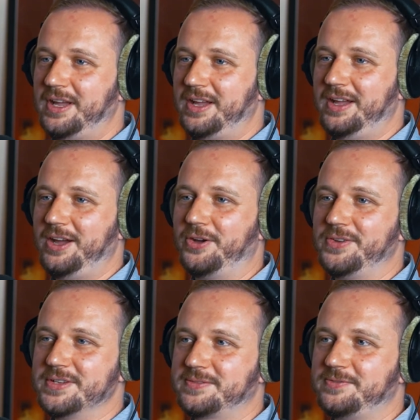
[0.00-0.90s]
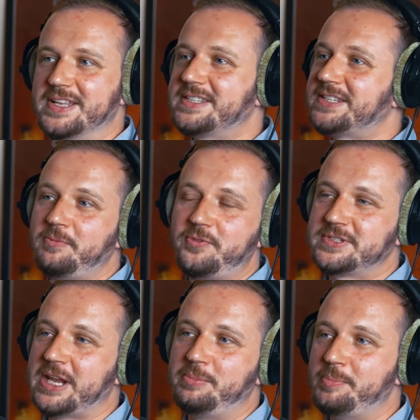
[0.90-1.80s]
agreed on this thing it's the same
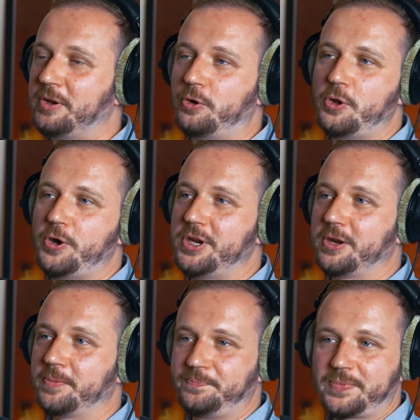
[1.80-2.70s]
same limit for learning